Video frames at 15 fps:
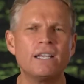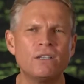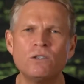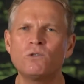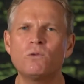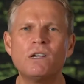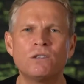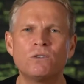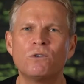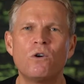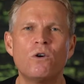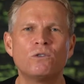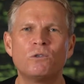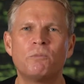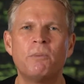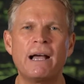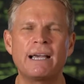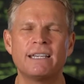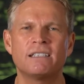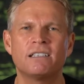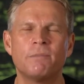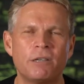I don't want to go to
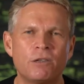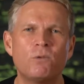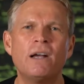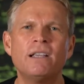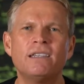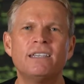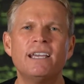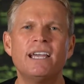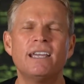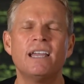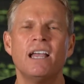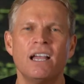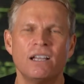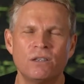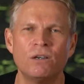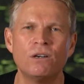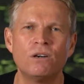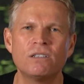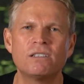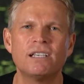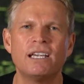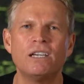Pakistan. But one day the
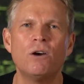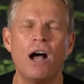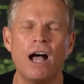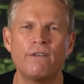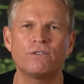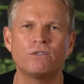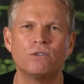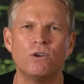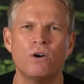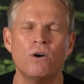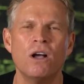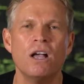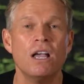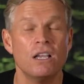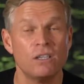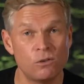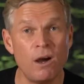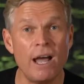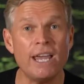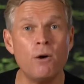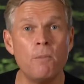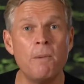Lord said, you have to go.
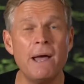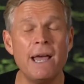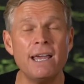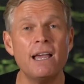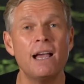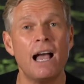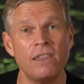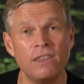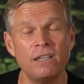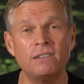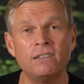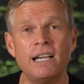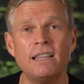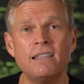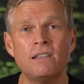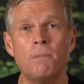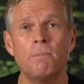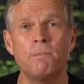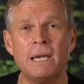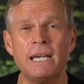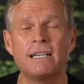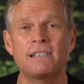So I obey, and they rent the
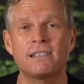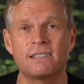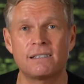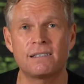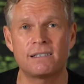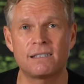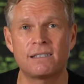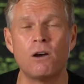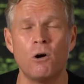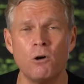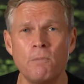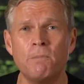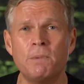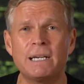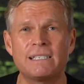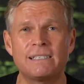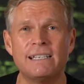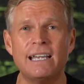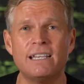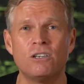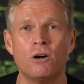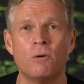big Olympic
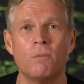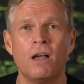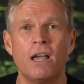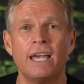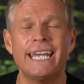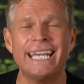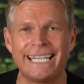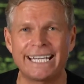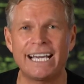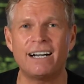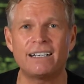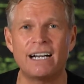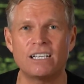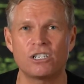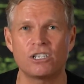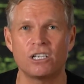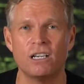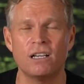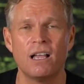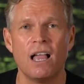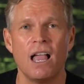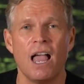Stadium in
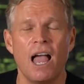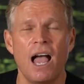Karachi.